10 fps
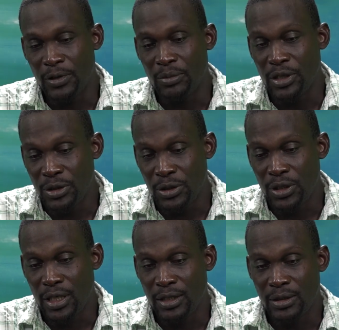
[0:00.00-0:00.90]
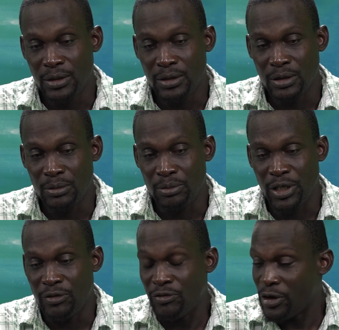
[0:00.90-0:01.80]
The ministry has
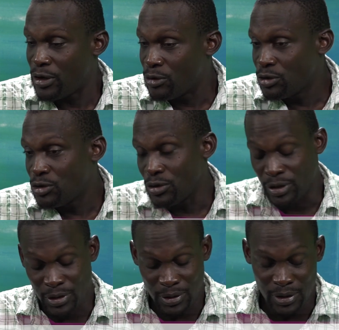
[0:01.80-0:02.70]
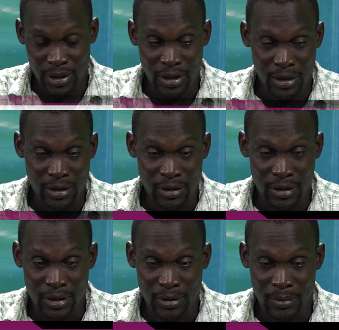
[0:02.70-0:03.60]
been very good to us in
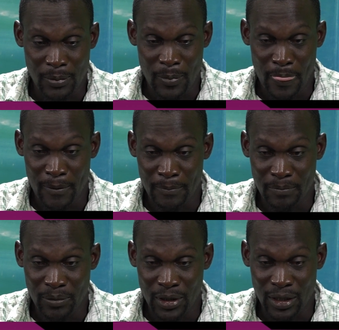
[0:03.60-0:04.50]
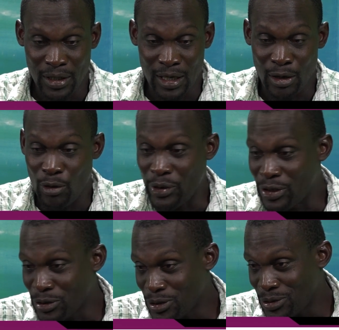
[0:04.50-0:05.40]
allowing
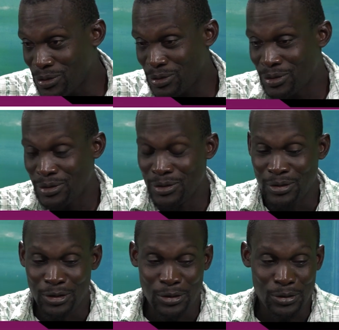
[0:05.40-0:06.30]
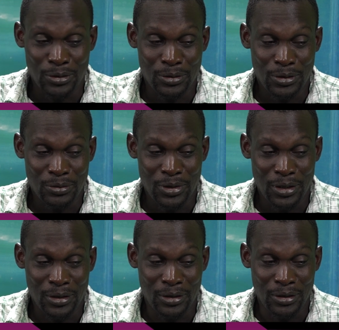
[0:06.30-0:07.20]
us to
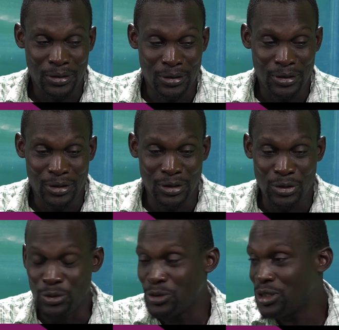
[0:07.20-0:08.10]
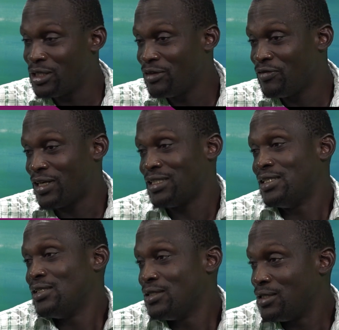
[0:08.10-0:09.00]
be using the
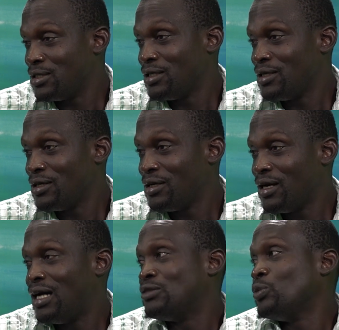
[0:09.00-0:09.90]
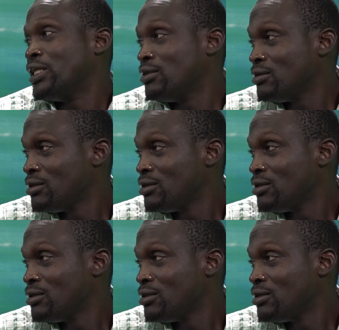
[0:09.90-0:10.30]
facility at will.